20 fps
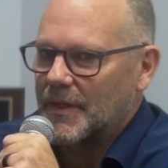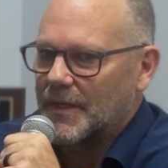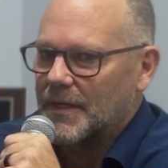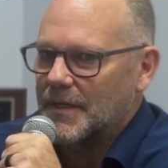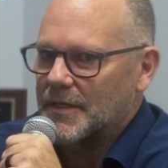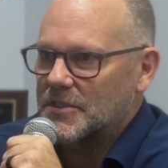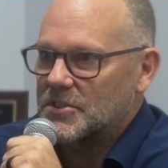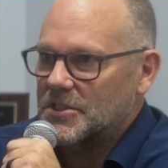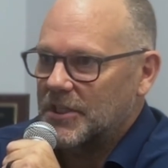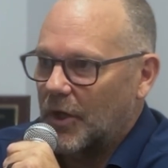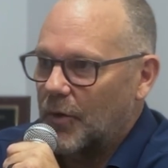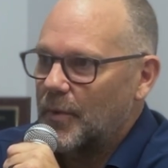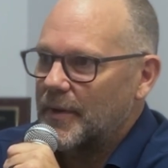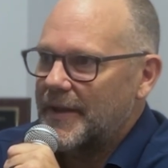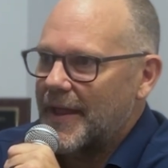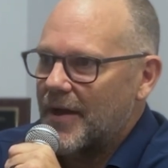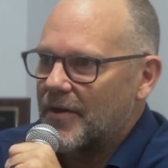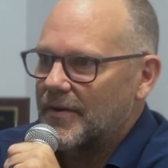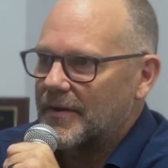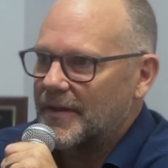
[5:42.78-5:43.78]
Slow it
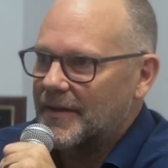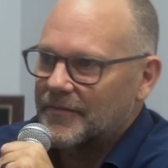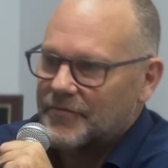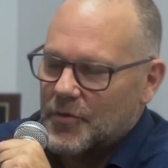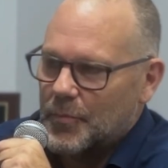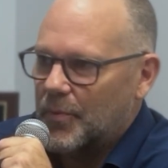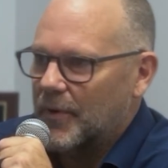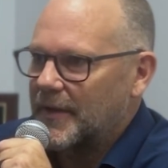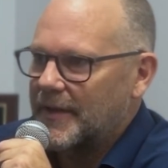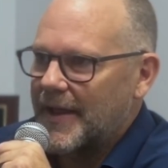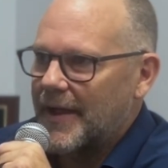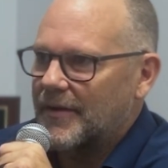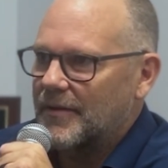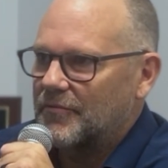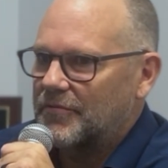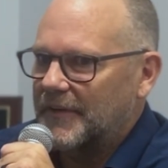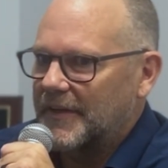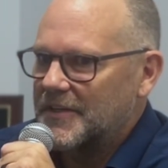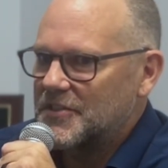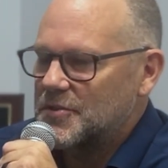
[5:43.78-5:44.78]
down enough to bring down
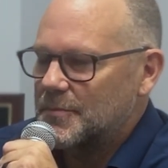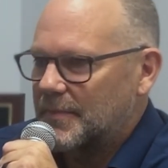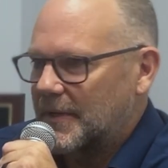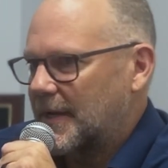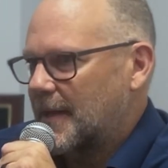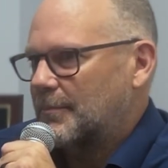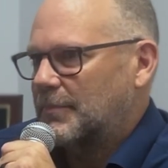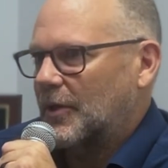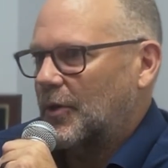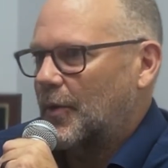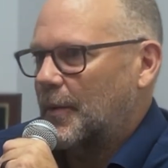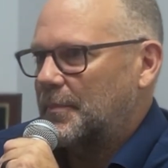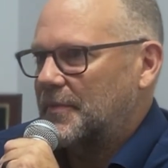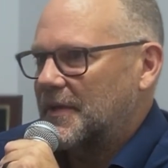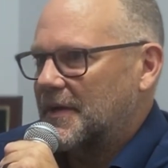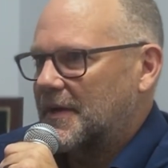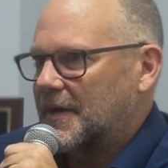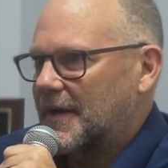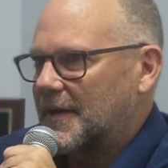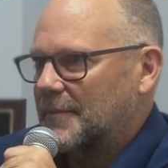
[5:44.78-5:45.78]
inflation, but not blow up the
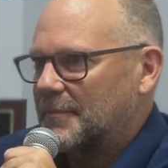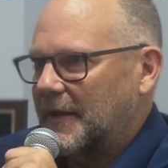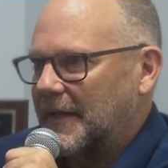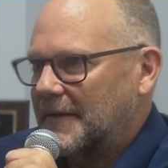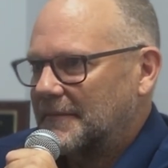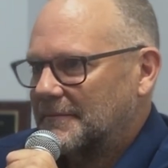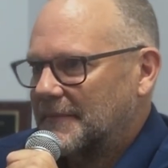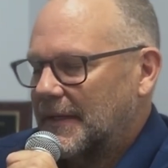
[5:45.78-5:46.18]
economy.